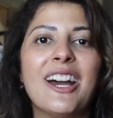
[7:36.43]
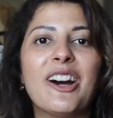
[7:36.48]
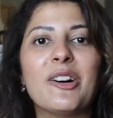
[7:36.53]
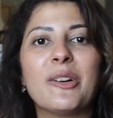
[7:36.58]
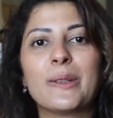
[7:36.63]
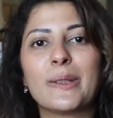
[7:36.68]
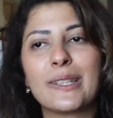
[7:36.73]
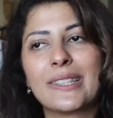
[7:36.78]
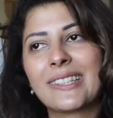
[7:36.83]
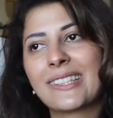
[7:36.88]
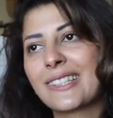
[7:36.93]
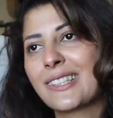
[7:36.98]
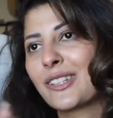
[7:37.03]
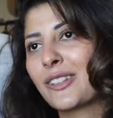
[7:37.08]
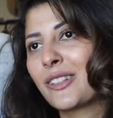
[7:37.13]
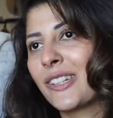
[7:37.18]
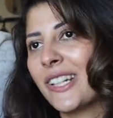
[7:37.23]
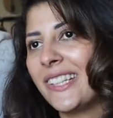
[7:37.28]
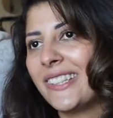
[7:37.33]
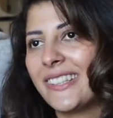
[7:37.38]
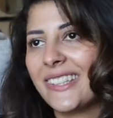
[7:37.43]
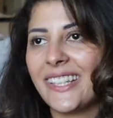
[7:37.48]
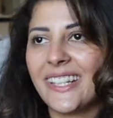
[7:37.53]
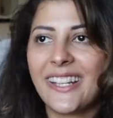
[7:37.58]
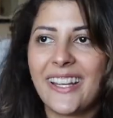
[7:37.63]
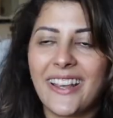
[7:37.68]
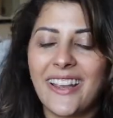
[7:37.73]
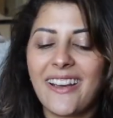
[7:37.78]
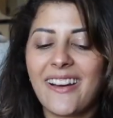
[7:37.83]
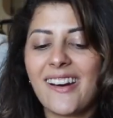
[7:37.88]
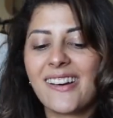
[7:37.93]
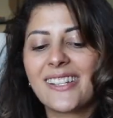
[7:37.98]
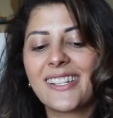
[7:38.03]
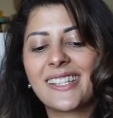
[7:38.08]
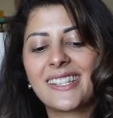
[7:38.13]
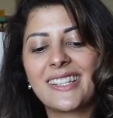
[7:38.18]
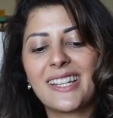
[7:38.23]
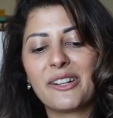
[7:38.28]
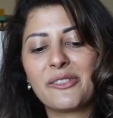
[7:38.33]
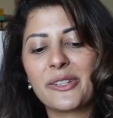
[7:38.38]
all this crazy
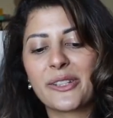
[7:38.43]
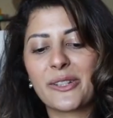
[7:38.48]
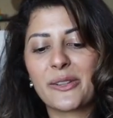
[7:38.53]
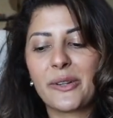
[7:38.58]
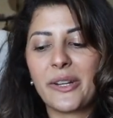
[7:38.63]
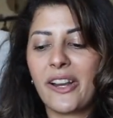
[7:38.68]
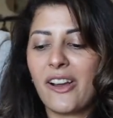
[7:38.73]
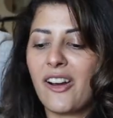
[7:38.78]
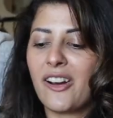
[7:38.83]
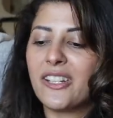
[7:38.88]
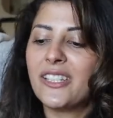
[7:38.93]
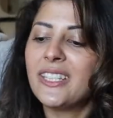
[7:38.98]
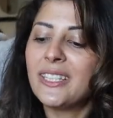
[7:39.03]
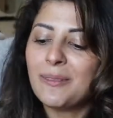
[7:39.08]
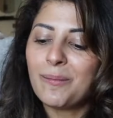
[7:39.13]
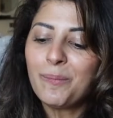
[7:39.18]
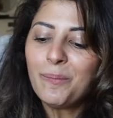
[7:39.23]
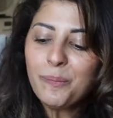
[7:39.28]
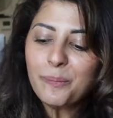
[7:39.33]
chaos that was going on